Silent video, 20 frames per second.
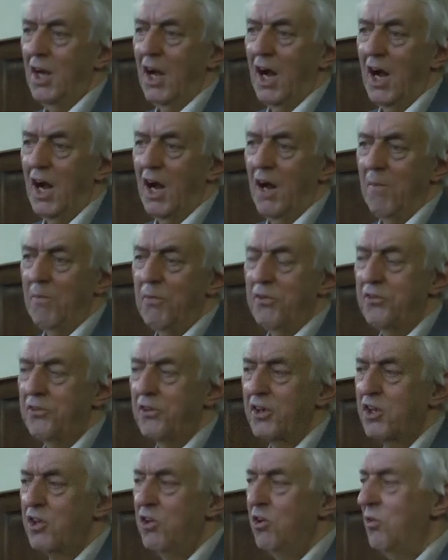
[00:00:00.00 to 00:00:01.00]
the
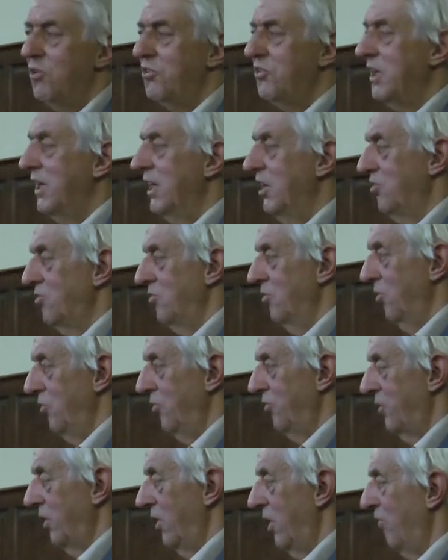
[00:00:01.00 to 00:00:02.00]
security
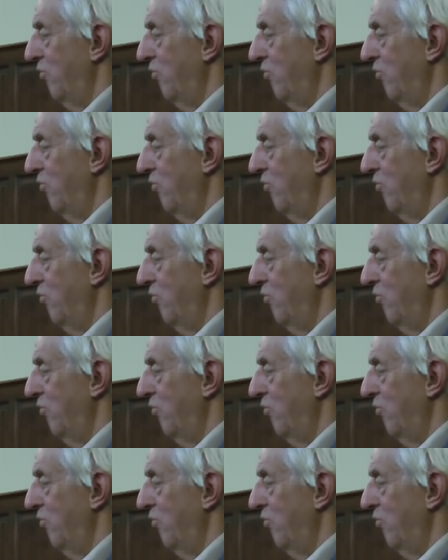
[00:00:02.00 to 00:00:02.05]
issues